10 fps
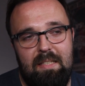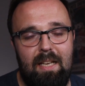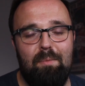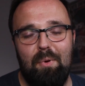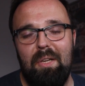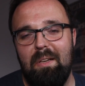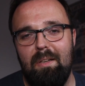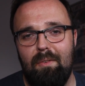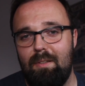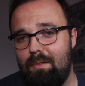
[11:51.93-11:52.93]
pretty good
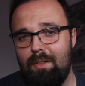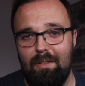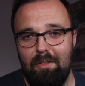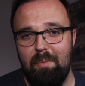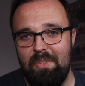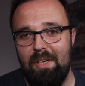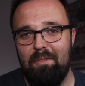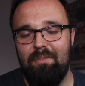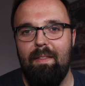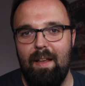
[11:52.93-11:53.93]
if I do say so
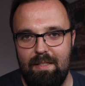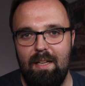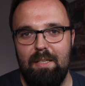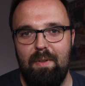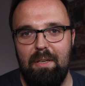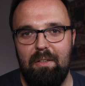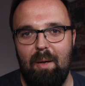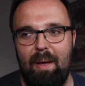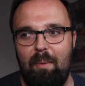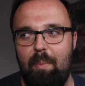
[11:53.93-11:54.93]
myself. That's the next video to
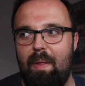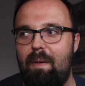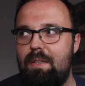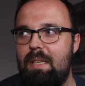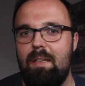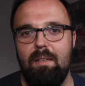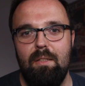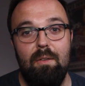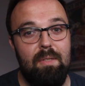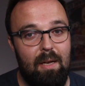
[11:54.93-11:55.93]
come out, but there's another
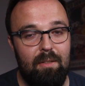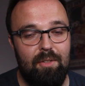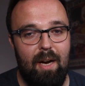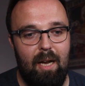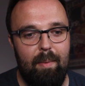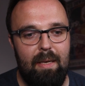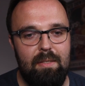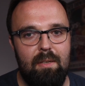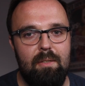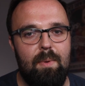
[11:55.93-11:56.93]
new Zelda track coming out
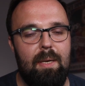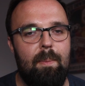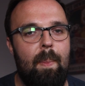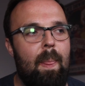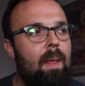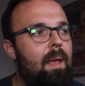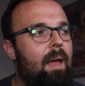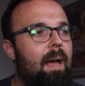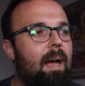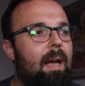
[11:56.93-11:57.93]
soon as well.
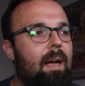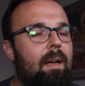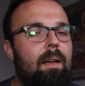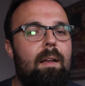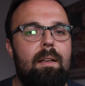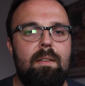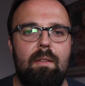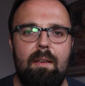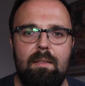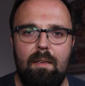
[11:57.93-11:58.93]
So
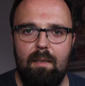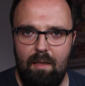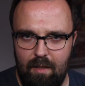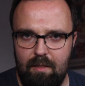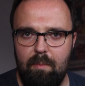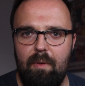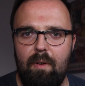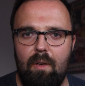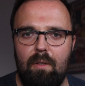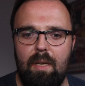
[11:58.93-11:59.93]
things are moving
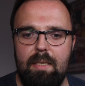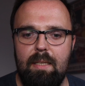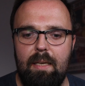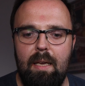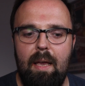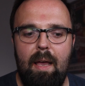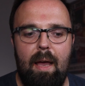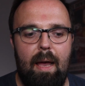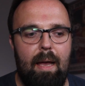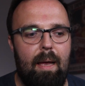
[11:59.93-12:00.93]
along nicely.
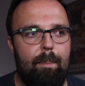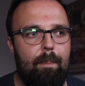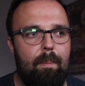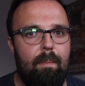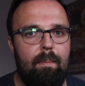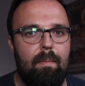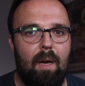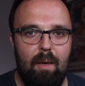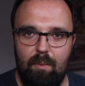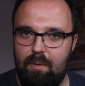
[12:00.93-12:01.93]

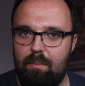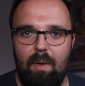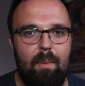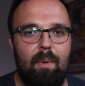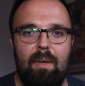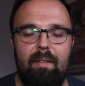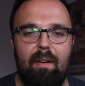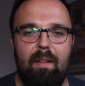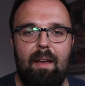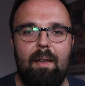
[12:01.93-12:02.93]
I will leave it
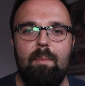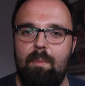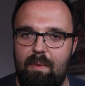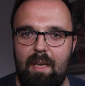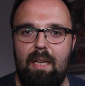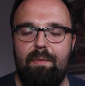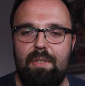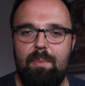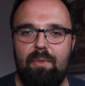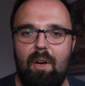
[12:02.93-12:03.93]
at that. Thank you for
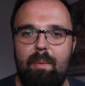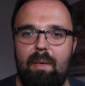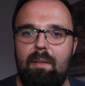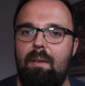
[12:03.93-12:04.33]
subscribing,